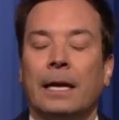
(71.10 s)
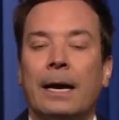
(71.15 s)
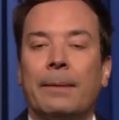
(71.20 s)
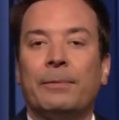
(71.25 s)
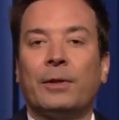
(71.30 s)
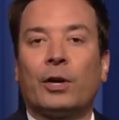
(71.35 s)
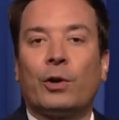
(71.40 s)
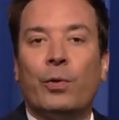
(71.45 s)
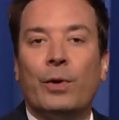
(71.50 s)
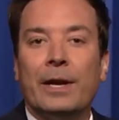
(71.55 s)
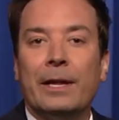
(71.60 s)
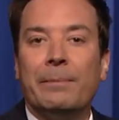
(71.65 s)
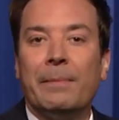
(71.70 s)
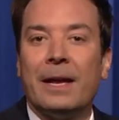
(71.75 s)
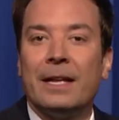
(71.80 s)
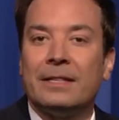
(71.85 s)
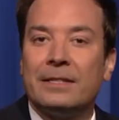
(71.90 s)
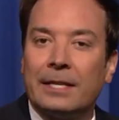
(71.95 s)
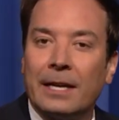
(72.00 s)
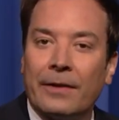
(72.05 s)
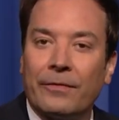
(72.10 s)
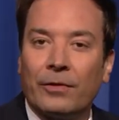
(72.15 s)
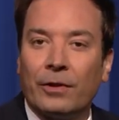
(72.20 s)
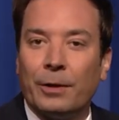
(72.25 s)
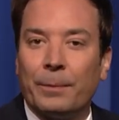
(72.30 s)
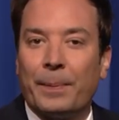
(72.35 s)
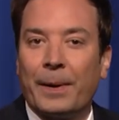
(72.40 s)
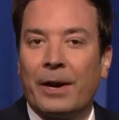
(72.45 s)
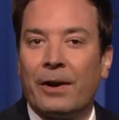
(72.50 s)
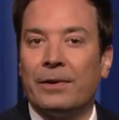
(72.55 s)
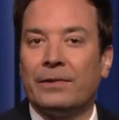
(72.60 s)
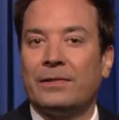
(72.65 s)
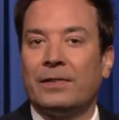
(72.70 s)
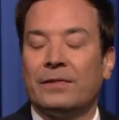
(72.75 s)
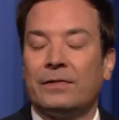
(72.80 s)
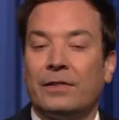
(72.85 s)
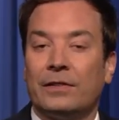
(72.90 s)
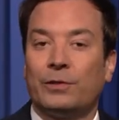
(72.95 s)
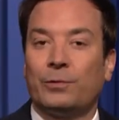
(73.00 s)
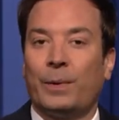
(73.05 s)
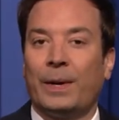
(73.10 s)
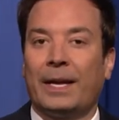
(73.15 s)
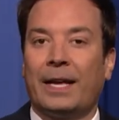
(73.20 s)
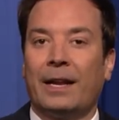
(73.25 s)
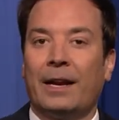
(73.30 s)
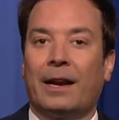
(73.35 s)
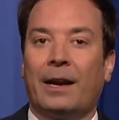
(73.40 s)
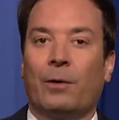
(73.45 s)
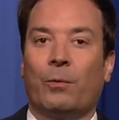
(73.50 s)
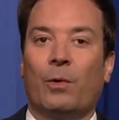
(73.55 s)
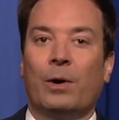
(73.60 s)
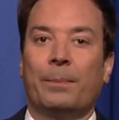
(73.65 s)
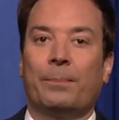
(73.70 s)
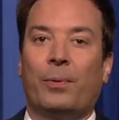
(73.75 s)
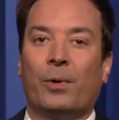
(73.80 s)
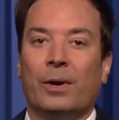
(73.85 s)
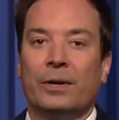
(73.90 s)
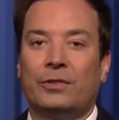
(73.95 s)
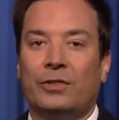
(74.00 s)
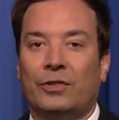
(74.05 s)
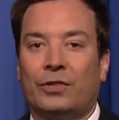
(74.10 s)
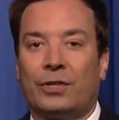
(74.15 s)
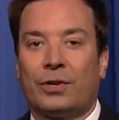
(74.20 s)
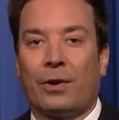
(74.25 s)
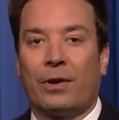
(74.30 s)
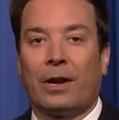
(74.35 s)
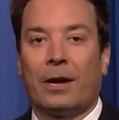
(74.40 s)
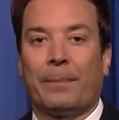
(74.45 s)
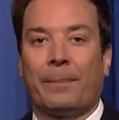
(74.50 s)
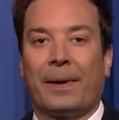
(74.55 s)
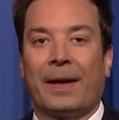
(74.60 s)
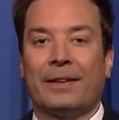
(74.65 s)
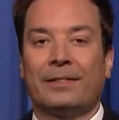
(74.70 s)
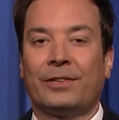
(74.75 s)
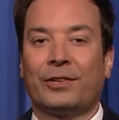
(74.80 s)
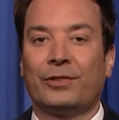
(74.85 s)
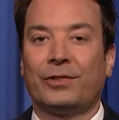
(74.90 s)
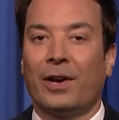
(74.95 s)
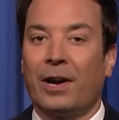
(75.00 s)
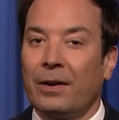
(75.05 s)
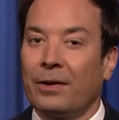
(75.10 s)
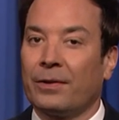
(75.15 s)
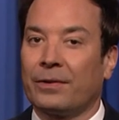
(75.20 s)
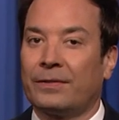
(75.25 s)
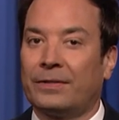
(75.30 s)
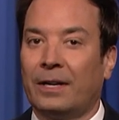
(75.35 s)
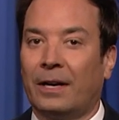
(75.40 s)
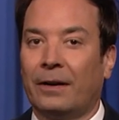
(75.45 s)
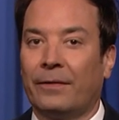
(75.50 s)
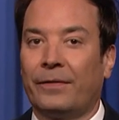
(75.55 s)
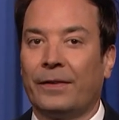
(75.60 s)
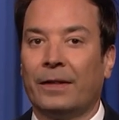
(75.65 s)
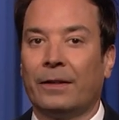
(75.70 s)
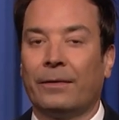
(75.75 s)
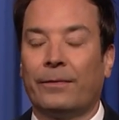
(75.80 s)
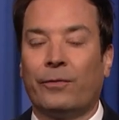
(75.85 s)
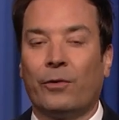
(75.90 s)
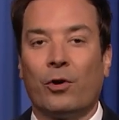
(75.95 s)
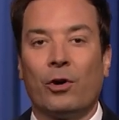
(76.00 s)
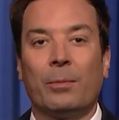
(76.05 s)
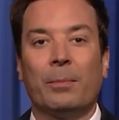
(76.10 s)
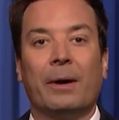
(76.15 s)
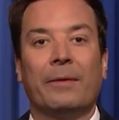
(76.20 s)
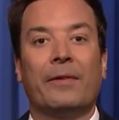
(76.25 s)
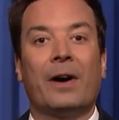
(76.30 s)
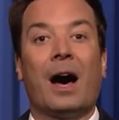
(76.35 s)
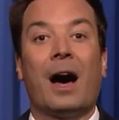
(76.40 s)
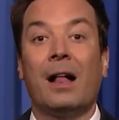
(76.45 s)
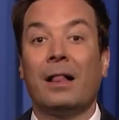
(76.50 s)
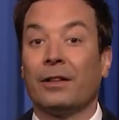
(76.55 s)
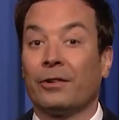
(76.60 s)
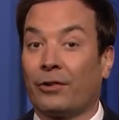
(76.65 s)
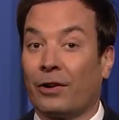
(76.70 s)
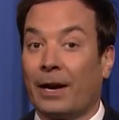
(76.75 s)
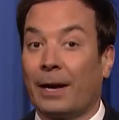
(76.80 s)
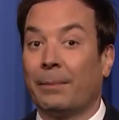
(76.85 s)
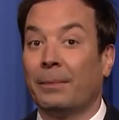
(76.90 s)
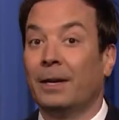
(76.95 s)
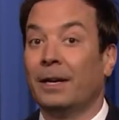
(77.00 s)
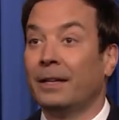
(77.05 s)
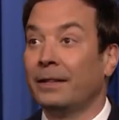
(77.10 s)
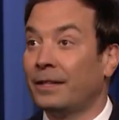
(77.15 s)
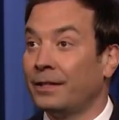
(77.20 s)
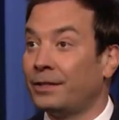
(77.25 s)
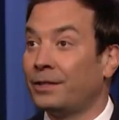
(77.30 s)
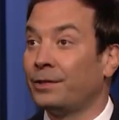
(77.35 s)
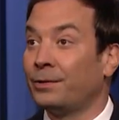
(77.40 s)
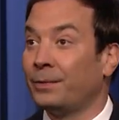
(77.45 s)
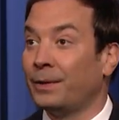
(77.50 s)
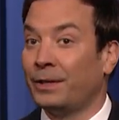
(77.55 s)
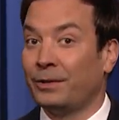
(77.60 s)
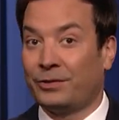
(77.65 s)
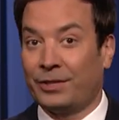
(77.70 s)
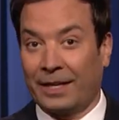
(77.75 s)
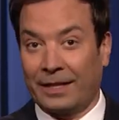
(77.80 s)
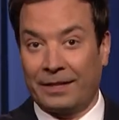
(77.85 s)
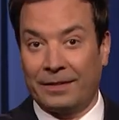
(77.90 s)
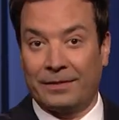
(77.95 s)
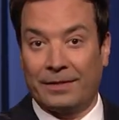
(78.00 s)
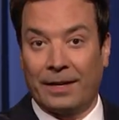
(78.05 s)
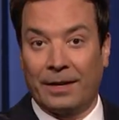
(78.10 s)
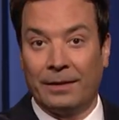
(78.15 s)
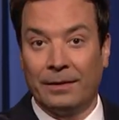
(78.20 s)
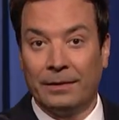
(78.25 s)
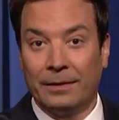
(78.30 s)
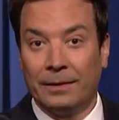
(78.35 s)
yep, the Queen made several appearances this weekend, and at one point she showed up as her younger self in the form of a hologram. This is real, check this out.